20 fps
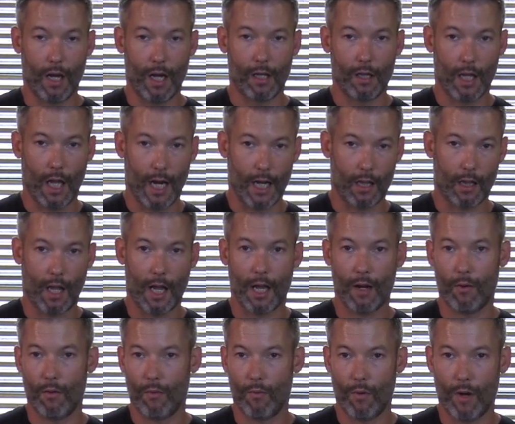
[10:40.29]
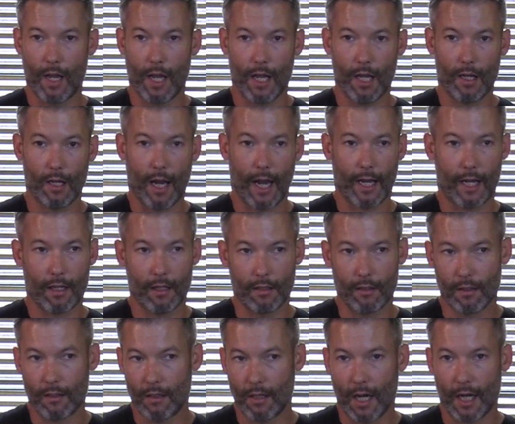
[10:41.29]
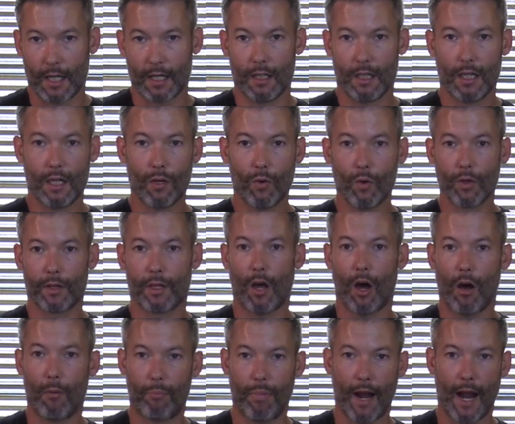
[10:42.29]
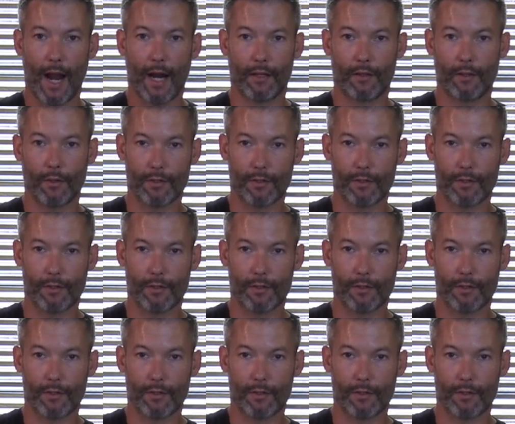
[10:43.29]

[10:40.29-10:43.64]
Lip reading: I like lightweight. I can deal with compact.